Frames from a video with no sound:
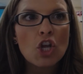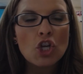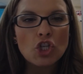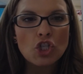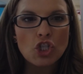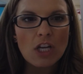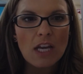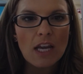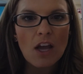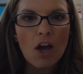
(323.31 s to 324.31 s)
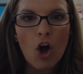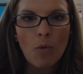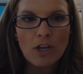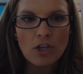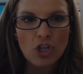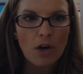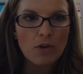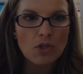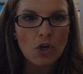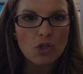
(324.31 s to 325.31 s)
She always
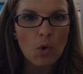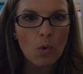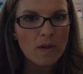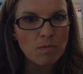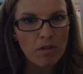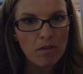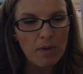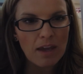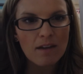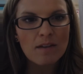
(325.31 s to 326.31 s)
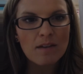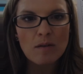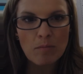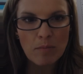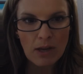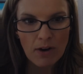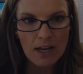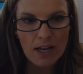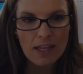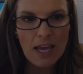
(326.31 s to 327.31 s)
shares her toys with me, period
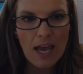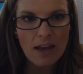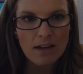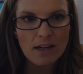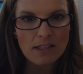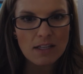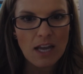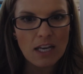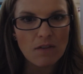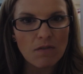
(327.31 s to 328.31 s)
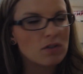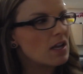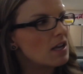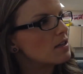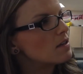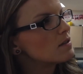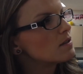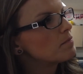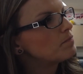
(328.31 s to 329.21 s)
at the end, because it's the end of your sentence.